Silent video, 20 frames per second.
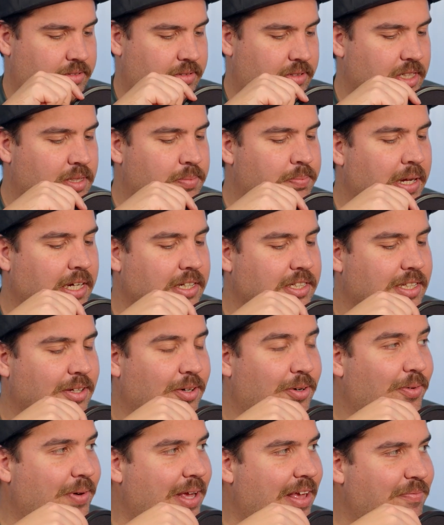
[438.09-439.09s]
just punched the
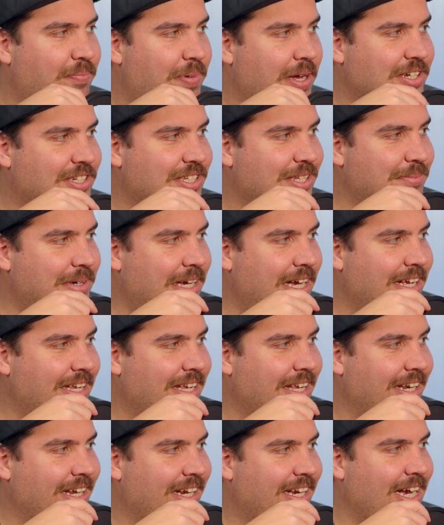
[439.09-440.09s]
oh we haven't punched the mic
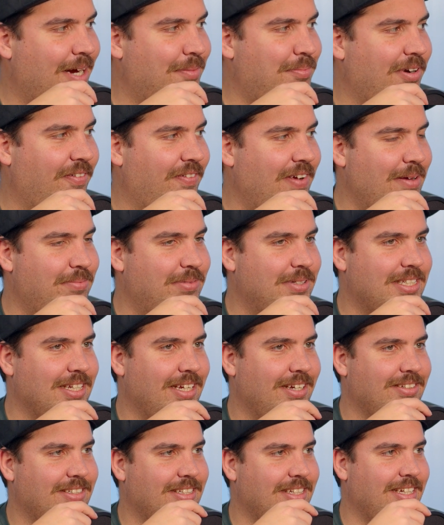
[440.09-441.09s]
oh, in a couple a of
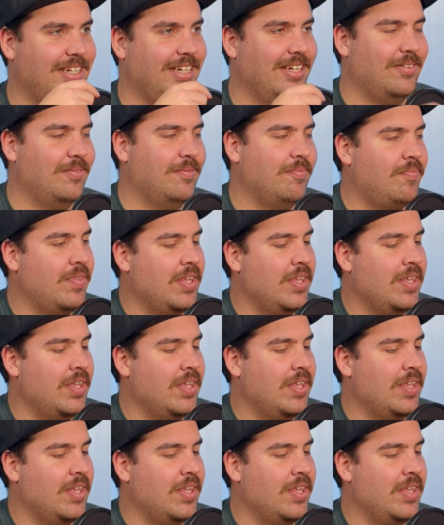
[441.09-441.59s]
episodes. There you go.